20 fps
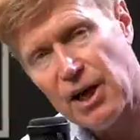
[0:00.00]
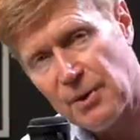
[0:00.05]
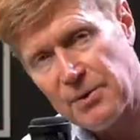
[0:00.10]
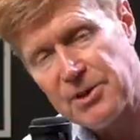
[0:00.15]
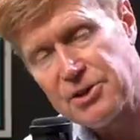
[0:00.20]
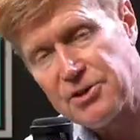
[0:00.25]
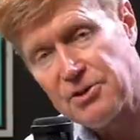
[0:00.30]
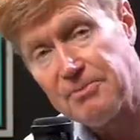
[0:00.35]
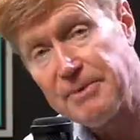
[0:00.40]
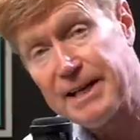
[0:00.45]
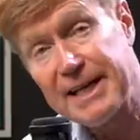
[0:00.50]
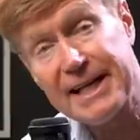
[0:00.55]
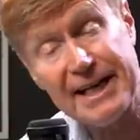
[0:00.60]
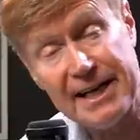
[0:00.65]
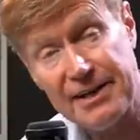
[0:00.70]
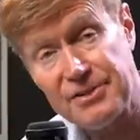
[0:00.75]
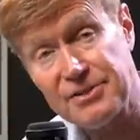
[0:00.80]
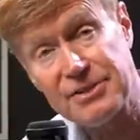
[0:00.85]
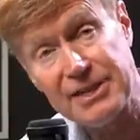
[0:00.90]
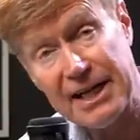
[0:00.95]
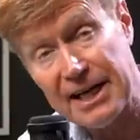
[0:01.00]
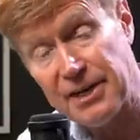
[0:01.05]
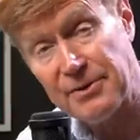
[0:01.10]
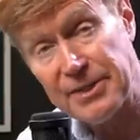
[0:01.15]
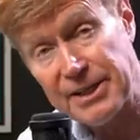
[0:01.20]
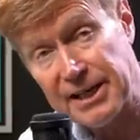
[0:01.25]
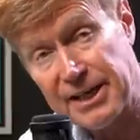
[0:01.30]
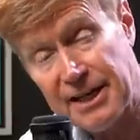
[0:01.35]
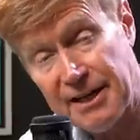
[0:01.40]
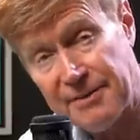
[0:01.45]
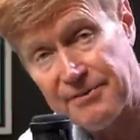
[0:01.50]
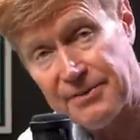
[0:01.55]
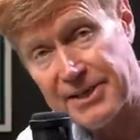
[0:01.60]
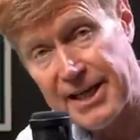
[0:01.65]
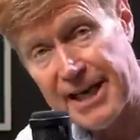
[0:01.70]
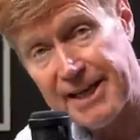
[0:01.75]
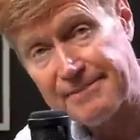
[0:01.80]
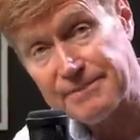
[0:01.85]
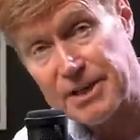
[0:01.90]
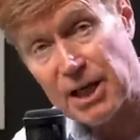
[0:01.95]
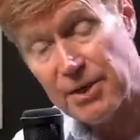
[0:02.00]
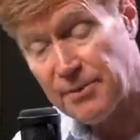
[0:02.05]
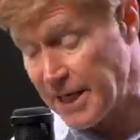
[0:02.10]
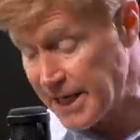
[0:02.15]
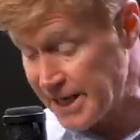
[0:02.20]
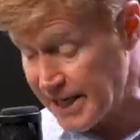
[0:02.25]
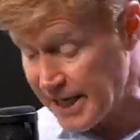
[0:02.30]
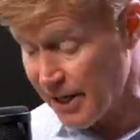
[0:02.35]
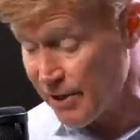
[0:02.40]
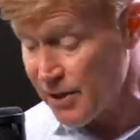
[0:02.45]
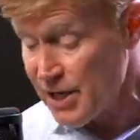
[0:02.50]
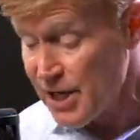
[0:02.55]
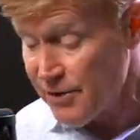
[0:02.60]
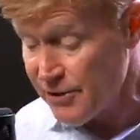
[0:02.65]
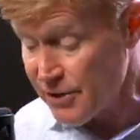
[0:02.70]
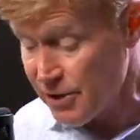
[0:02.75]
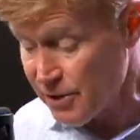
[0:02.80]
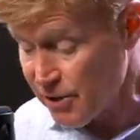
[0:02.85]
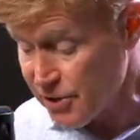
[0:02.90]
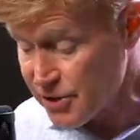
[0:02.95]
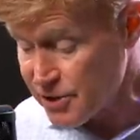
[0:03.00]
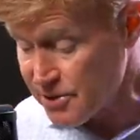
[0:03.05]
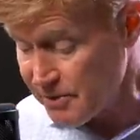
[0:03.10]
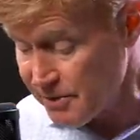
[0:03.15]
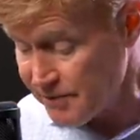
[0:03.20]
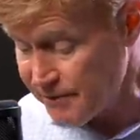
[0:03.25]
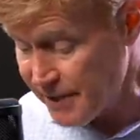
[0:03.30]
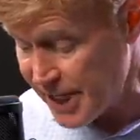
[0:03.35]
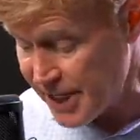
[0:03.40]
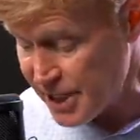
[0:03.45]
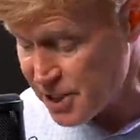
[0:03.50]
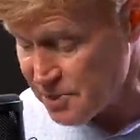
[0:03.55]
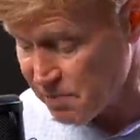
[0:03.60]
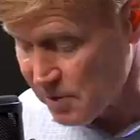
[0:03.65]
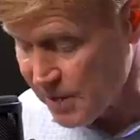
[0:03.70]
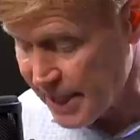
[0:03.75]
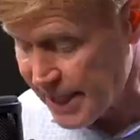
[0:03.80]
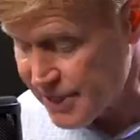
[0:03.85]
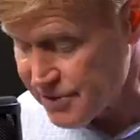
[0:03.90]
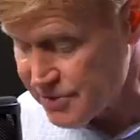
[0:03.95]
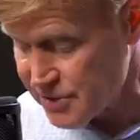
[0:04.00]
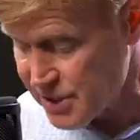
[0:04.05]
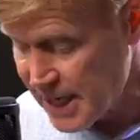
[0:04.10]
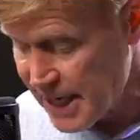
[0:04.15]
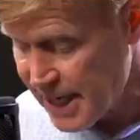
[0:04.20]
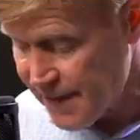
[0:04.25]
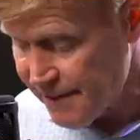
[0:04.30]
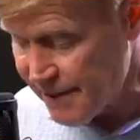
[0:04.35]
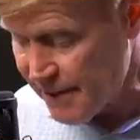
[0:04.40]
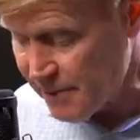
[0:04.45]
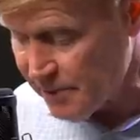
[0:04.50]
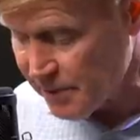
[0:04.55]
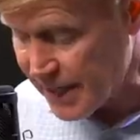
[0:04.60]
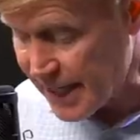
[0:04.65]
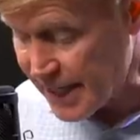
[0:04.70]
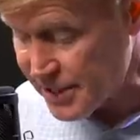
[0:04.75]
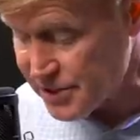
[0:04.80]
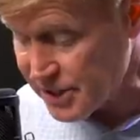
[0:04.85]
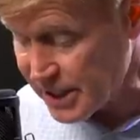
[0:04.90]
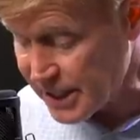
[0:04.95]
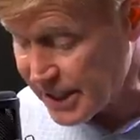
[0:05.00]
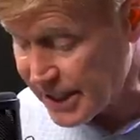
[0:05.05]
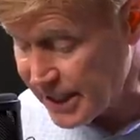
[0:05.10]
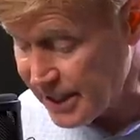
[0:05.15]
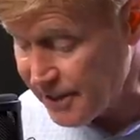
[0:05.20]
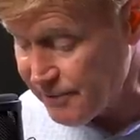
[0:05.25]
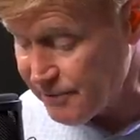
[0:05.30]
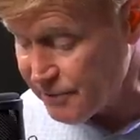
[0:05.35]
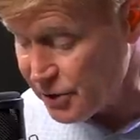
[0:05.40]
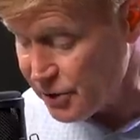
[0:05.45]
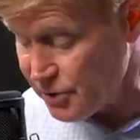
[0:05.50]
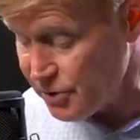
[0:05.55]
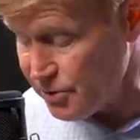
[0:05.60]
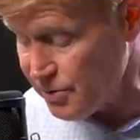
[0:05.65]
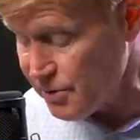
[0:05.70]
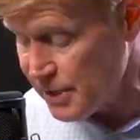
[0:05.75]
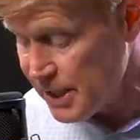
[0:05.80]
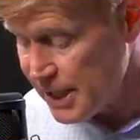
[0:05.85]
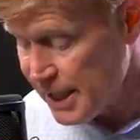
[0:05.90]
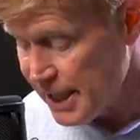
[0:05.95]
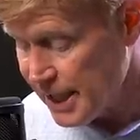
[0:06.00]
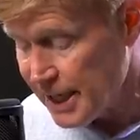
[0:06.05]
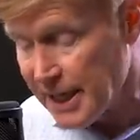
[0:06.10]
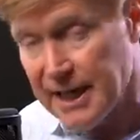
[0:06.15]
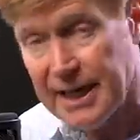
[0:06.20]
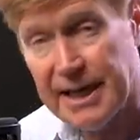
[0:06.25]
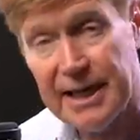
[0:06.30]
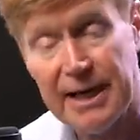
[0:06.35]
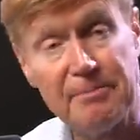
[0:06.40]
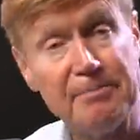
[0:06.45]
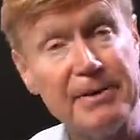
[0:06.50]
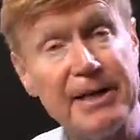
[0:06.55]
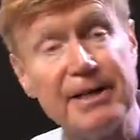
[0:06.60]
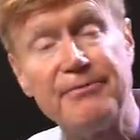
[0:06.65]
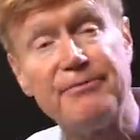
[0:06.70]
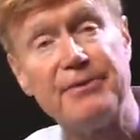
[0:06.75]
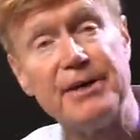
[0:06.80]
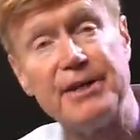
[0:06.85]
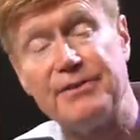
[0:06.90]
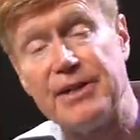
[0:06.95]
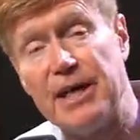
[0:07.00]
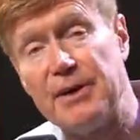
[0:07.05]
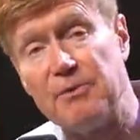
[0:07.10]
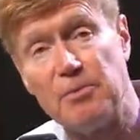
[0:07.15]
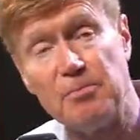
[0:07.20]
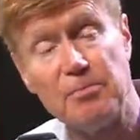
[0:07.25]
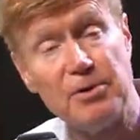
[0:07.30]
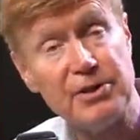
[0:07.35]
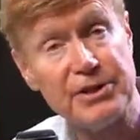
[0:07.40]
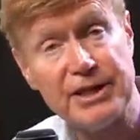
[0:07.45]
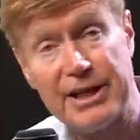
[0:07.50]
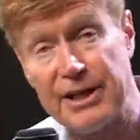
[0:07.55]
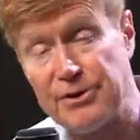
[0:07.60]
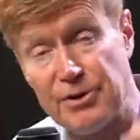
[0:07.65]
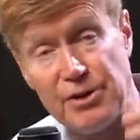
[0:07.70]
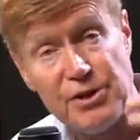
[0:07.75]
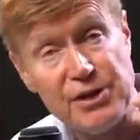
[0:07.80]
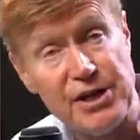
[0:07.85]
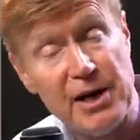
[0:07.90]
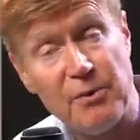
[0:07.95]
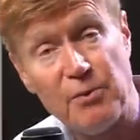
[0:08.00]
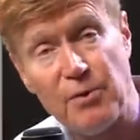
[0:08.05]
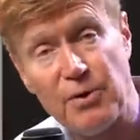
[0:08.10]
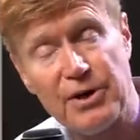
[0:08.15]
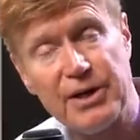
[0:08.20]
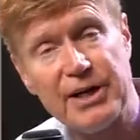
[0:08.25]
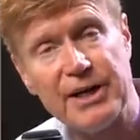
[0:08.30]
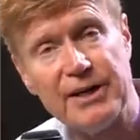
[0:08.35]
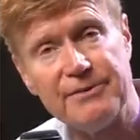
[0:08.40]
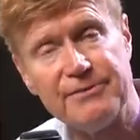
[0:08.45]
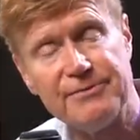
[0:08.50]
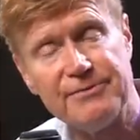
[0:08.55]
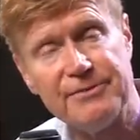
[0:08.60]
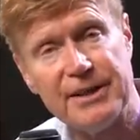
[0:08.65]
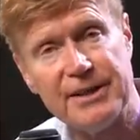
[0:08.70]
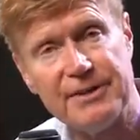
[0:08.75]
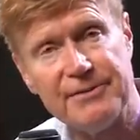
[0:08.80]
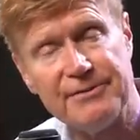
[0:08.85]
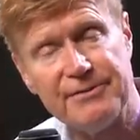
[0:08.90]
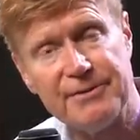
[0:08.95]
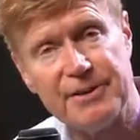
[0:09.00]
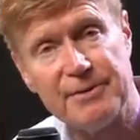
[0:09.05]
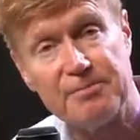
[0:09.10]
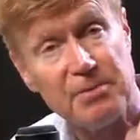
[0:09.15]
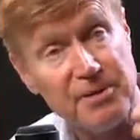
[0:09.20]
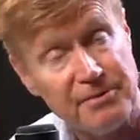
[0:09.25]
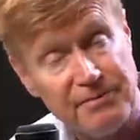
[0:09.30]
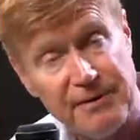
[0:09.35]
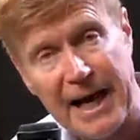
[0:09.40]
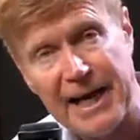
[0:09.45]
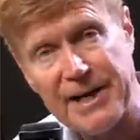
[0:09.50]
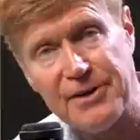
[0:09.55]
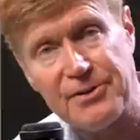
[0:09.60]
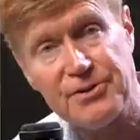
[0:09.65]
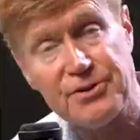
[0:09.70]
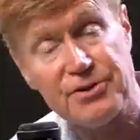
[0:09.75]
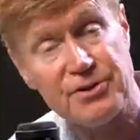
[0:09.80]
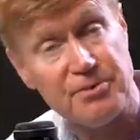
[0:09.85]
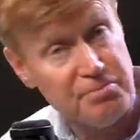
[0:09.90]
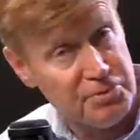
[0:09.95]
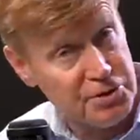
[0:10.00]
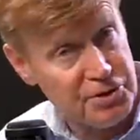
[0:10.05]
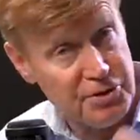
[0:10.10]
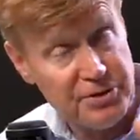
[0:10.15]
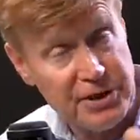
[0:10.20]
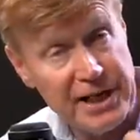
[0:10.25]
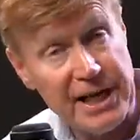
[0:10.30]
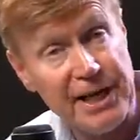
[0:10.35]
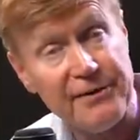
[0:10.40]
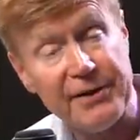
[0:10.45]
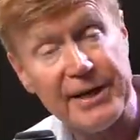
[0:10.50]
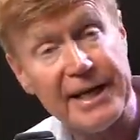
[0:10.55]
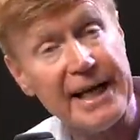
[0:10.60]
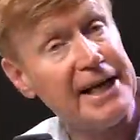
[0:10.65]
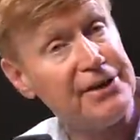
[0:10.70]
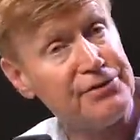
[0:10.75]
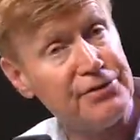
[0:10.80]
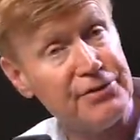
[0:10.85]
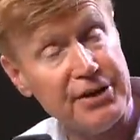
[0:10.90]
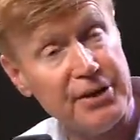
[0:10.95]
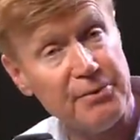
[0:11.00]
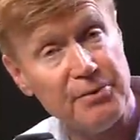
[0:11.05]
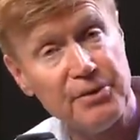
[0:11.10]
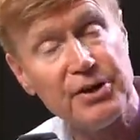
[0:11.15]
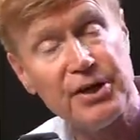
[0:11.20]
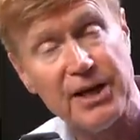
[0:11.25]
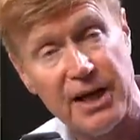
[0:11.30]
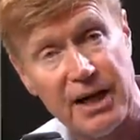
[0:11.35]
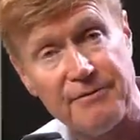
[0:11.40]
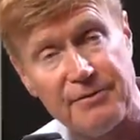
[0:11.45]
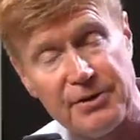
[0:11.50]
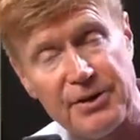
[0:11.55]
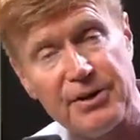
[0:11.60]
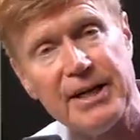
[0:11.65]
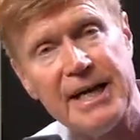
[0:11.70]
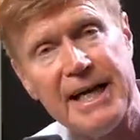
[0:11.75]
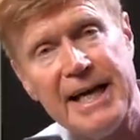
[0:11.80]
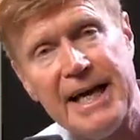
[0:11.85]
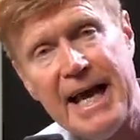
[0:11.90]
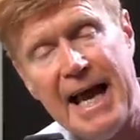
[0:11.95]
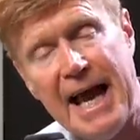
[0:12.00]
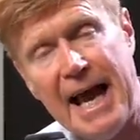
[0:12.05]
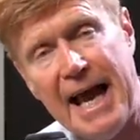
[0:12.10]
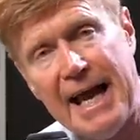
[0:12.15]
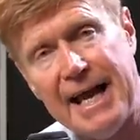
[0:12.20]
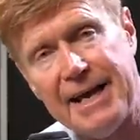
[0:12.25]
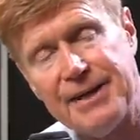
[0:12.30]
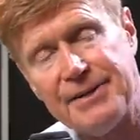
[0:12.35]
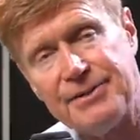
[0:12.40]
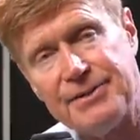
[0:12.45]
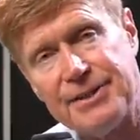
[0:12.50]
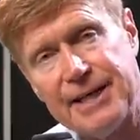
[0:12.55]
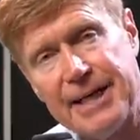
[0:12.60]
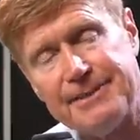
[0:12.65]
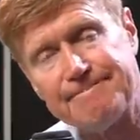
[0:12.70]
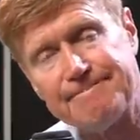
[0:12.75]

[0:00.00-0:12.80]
original Medicare is not going to cover that. All right, now, there are some Advantage plans that will actually give you a benefit. They will put together a network of providers, certain hearing aids that they will cover, and